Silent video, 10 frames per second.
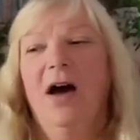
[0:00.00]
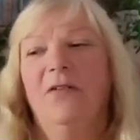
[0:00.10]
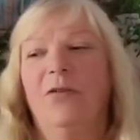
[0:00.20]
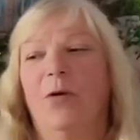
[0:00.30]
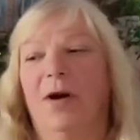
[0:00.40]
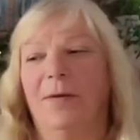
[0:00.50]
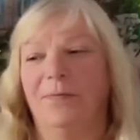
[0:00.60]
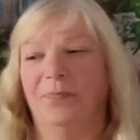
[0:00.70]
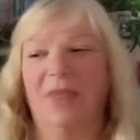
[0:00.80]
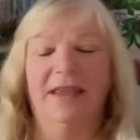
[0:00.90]
for
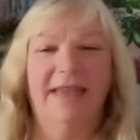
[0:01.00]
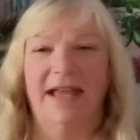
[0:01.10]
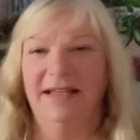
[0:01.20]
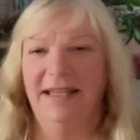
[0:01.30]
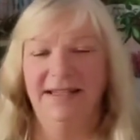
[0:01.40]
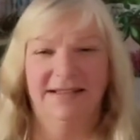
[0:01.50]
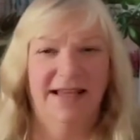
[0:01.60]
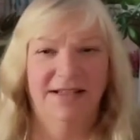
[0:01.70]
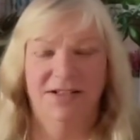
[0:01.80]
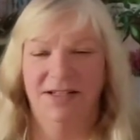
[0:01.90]
that he
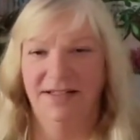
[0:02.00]
said, she